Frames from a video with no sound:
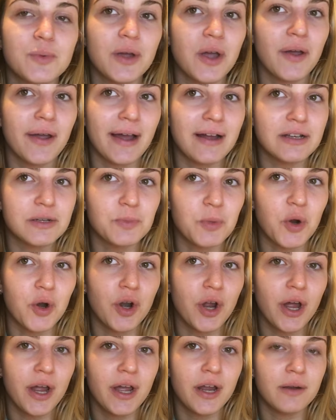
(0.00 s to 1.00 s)
We're going out tomorrow
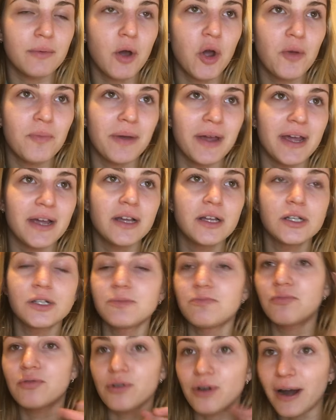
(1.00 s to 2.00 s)
night and I'm hoping,
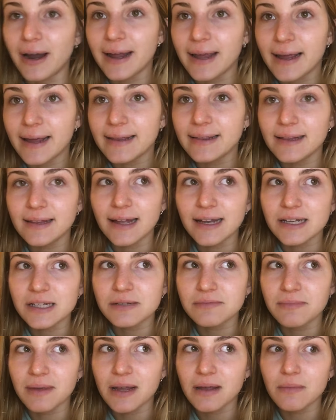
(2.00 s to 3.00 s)
praying that
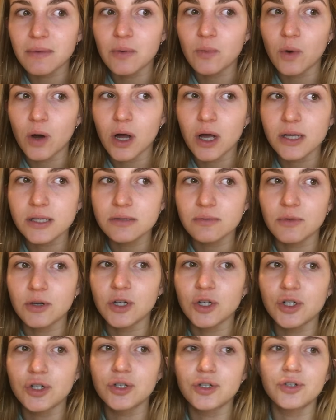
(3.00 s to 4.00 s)
doesn't make me worse. I'm
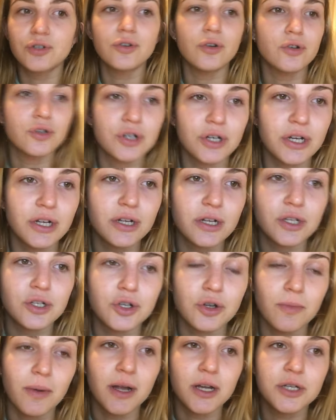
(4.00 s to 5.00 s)
gonna not drink
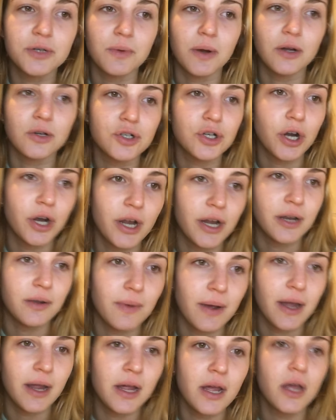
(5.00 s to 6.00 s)
too much, well, try it
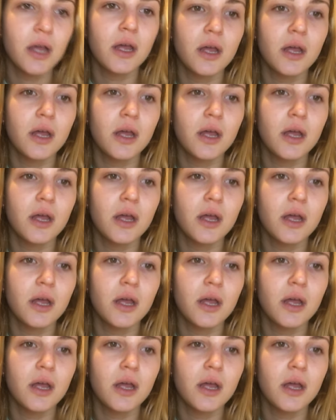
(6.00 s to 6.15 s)
anyway.